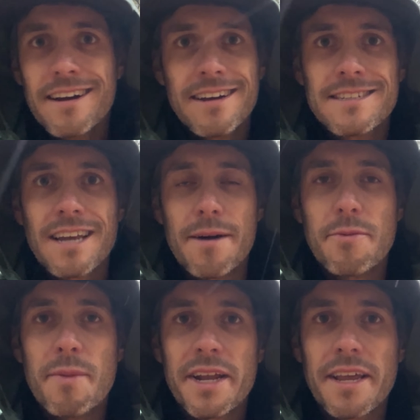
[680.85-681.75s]
top of
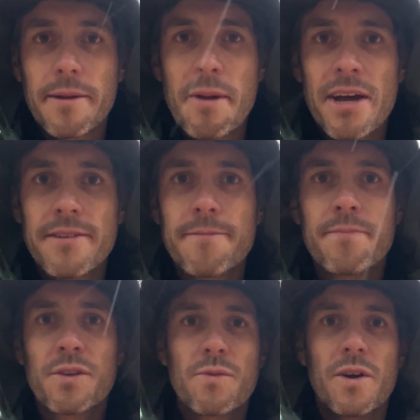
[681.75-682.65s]
Mudlick Mountain,
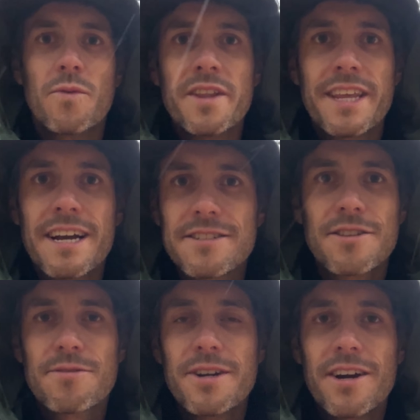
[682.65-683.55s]
we're at
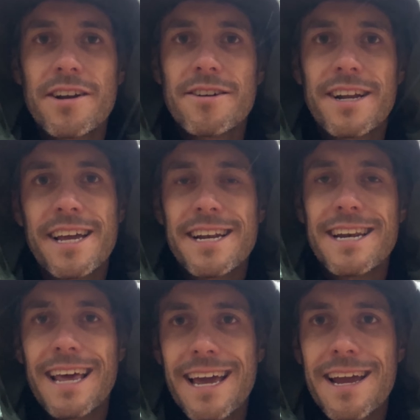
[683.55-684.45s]

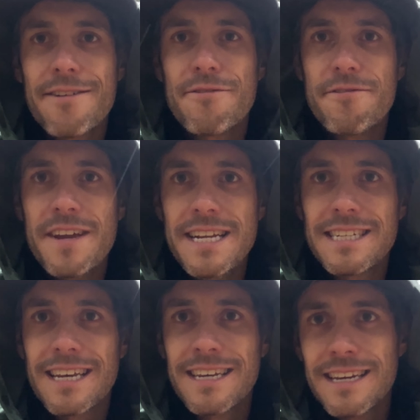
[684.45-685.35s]
1,309 feet,
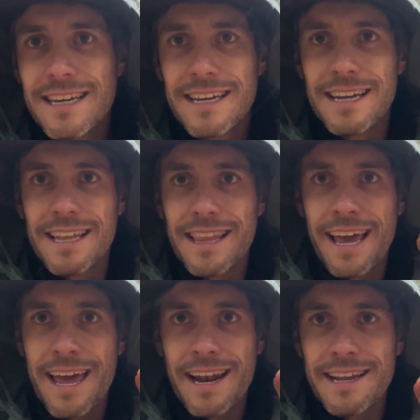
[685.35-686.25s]
and
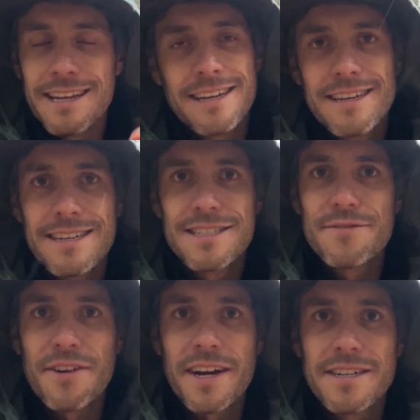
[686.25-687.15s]
that is the
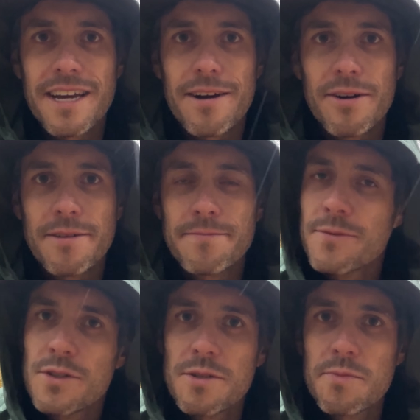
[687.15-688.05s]
fire tower,
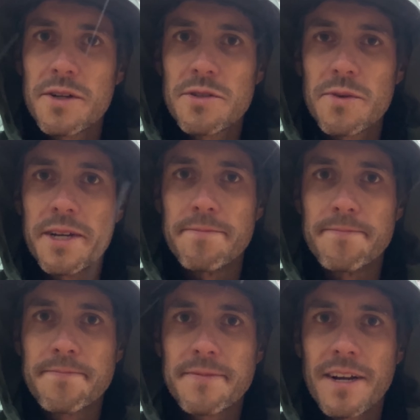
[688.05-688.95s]
which is pretty sweet.
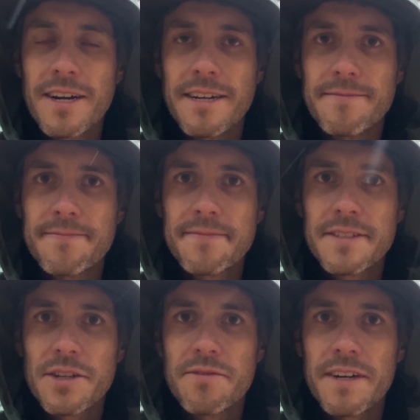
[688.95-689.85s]
All right, let's
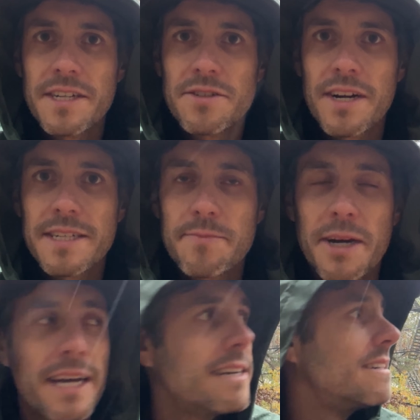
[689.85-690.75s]
go find a dry
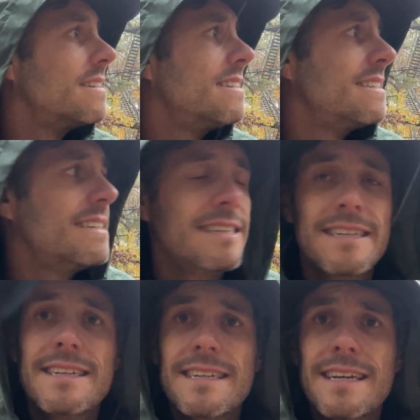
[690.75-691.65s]
spot and
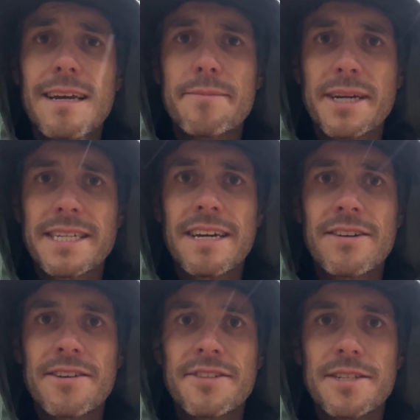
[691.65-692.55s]
head back down
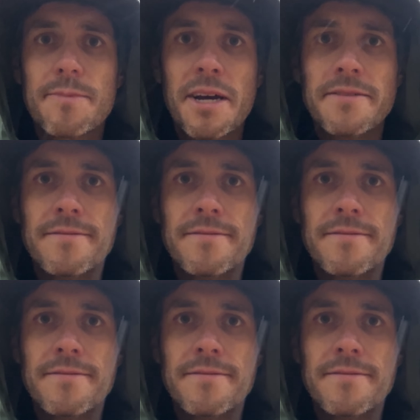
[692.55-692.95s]
off this mountain.